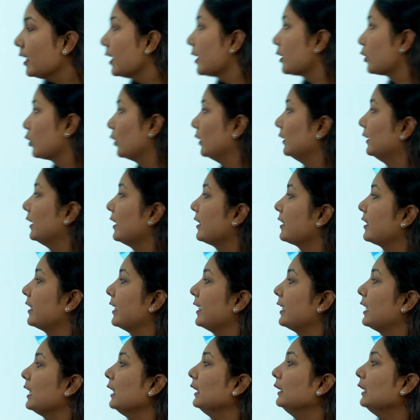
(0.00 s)
So in this
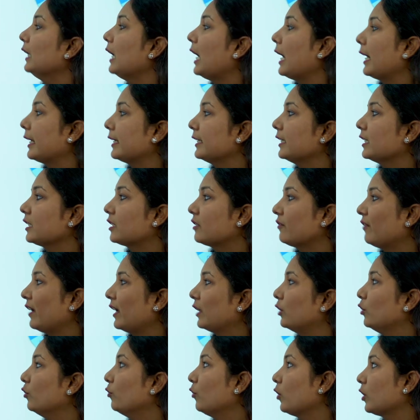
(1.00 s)
data, the highest
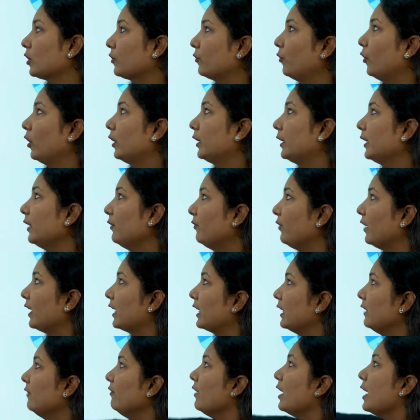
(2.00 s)
value was
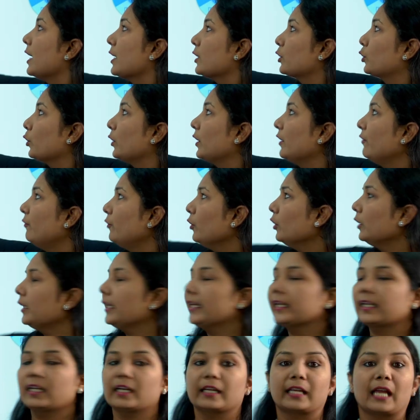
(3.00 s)
45. So if you
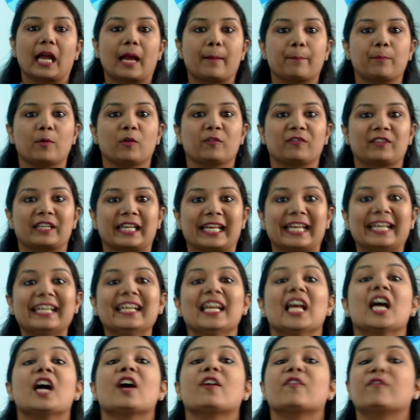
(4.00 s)
take a gap of
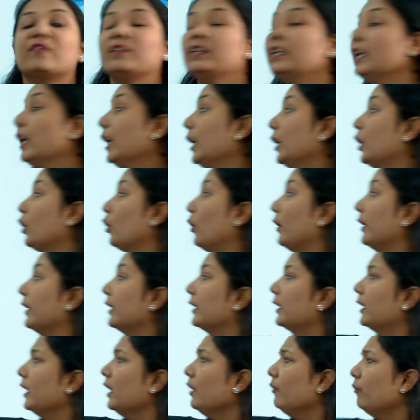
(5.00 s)
10, we are
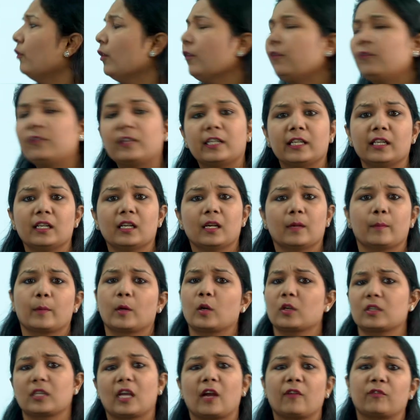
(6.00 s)
drawing till 50
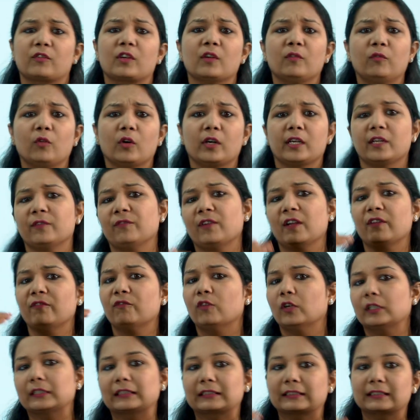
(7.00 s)
because after 45,
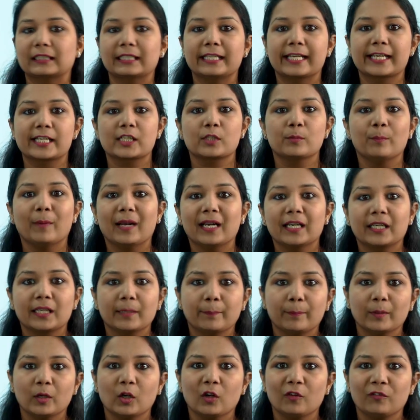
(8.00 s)
what's the next
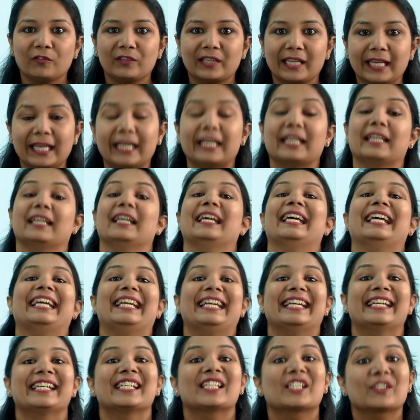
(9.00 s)
multiple of 10?
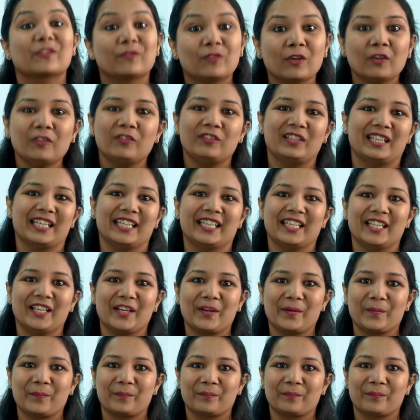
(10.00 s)
It's 50.